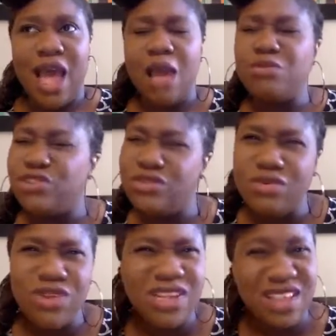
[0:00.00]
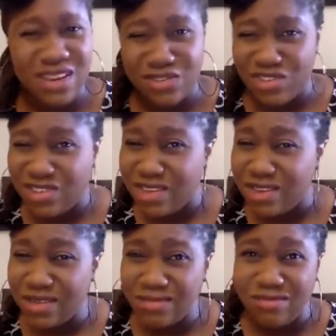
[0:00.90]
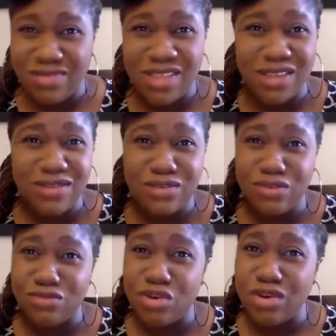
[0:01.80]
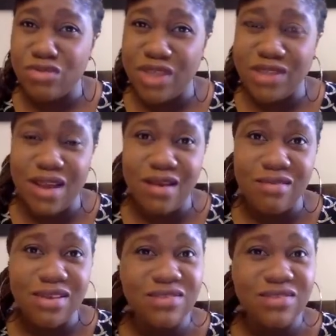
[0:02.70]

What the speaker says: I'm just not really that interested in things of God right now.